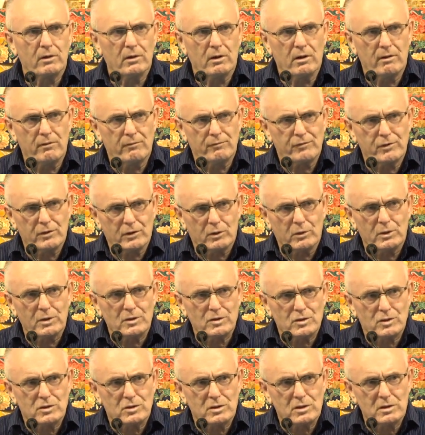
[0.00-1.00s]
if your
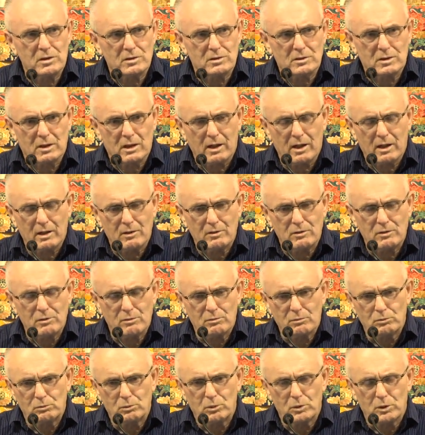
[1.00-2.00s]
question is how do you
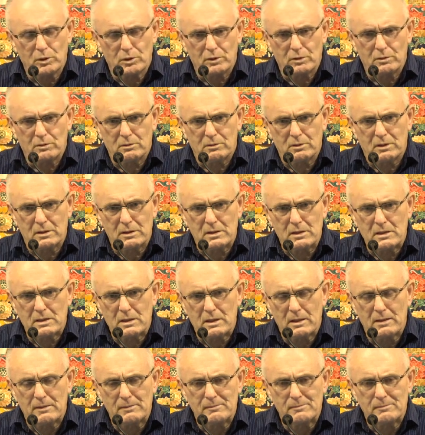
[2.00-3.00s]
work the